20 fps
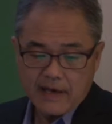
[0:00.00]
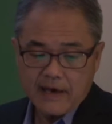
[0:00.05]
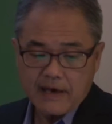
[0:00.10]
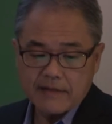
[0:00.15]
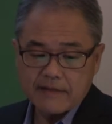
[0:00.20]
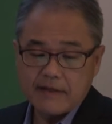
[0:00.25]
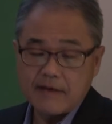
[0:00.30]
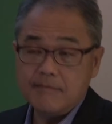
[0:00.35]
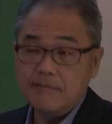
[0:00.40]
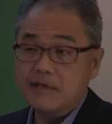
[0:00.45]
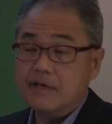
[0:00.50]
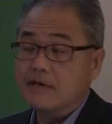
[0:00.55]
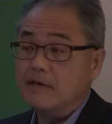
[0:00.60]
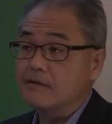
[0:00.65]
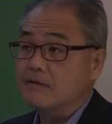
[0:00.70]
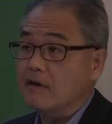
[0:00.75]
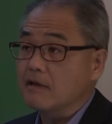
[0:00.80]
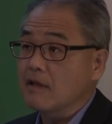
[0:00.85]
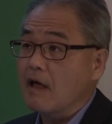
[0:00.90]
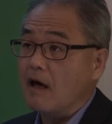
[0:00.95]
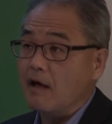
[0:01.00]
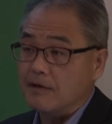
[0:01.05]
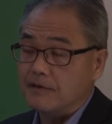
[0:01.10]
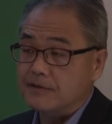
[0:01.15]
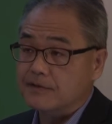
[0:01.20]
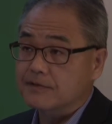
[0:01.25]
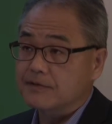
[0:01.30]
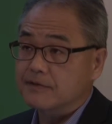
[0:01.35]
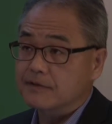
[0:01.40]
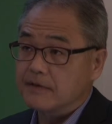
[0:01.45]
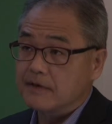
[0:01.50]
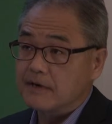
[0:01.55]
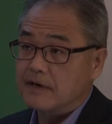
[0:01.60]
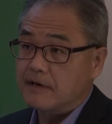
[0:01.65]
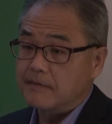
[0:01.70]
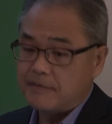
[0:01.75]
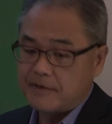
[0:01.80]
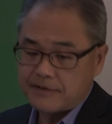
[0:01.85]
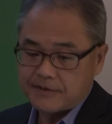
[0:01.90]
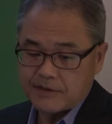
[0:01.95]
and then the loss
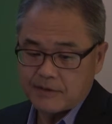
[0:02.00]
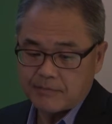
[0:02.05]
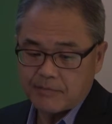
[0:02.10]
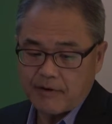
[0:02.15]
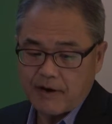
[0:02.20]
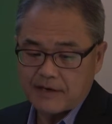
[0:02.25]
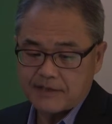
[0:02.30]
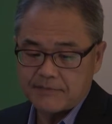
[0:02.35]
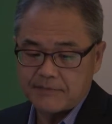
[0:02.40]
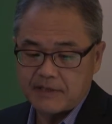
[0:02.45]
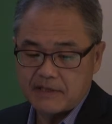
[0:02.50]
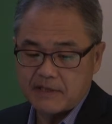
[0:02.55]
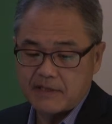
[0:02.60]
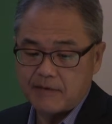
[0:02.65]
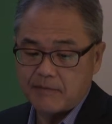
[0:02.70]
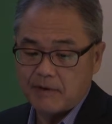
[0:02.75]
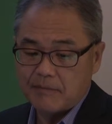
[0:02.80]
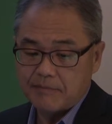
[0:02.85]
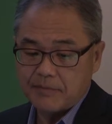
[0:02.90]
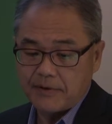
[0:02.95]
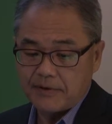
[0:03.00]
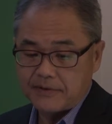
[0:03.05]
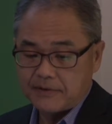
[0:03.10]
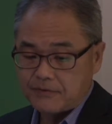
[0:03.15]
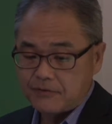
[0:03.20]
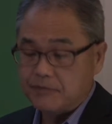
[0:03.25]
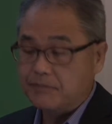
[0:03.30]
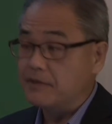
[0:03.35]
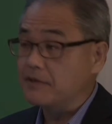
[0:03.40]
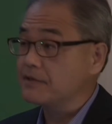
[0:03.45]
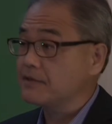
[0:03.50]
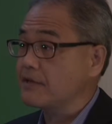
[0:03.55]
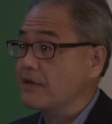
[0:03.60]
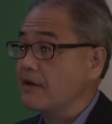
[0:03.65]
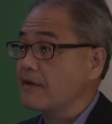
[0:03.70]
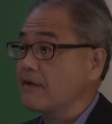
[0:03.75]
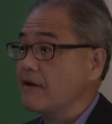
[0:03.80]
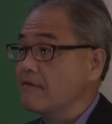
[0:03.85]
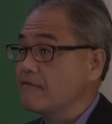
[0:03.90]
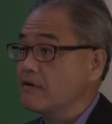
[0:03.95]
is approximately
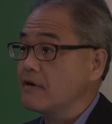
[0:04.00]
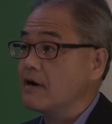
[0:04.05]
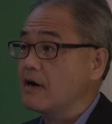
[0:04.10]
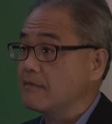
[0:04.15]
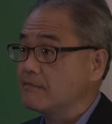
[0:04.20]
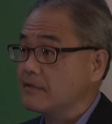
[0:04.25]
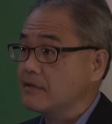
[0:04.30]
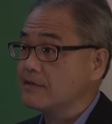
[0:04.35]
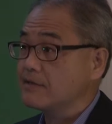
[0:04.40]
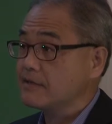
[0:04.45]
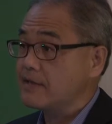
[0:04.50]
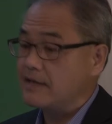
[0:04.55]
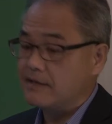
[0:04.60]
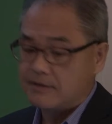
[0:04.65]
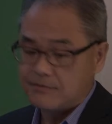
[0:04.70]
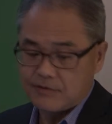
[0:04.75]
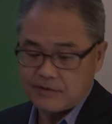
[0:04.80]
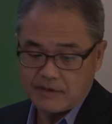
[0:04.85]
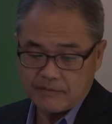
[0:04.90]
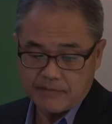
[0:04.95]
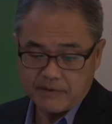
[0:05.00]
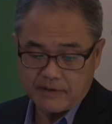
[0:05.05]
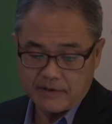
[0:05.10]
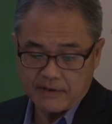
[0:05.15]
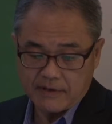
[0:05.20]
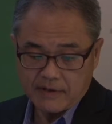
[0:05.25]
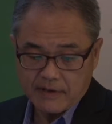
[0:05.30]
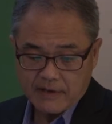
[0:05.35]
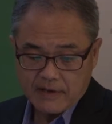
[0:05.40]
1.2% of the stated GDP.